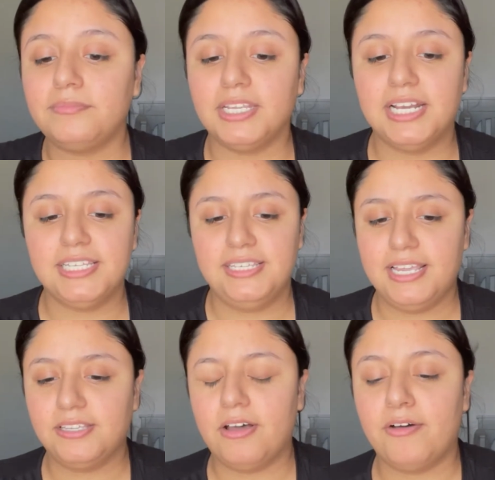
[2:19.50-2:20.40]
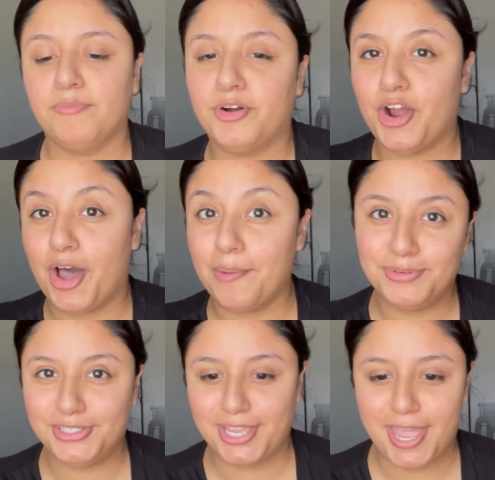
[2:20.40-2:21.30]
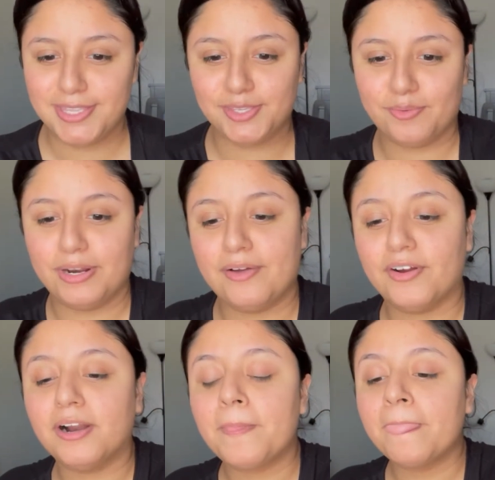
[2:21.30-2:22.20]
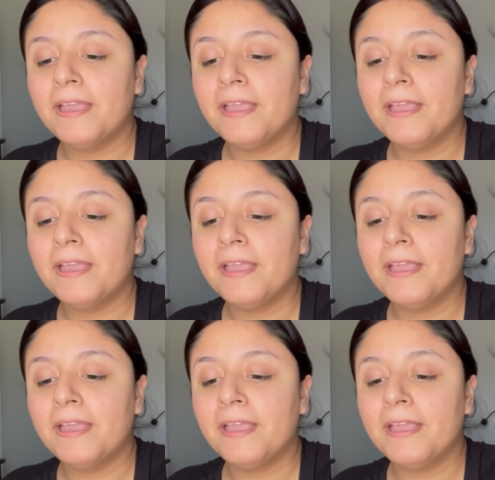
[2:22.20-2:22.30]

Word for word: because he says he'll have more options or whatever.